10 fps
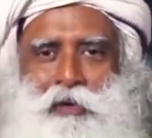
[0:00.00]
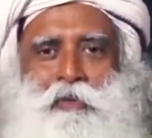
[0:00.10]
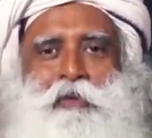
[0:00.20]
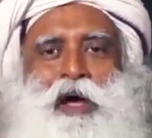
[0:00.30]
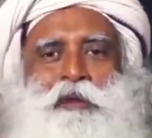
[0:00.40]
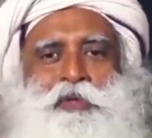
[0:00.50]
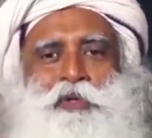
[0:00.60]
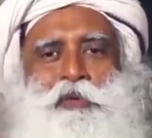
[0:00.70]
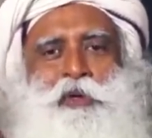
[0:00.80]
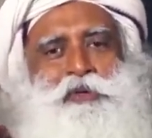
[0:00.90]
why would
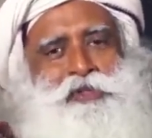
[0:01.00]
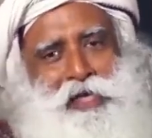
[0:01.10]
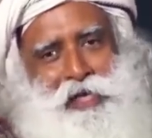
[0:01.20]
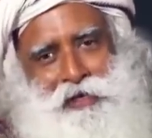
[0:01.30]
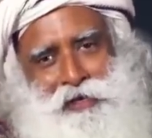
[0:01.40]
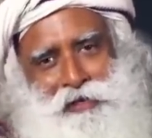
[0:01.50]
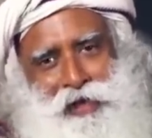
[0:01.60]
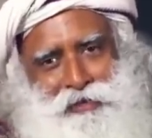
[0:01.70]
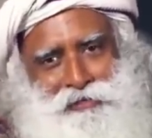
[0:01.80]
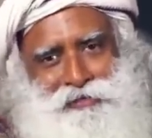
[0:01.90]
you want to surrender
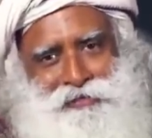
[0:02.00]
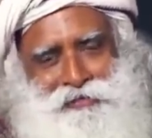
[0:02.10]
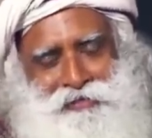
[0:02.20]
that?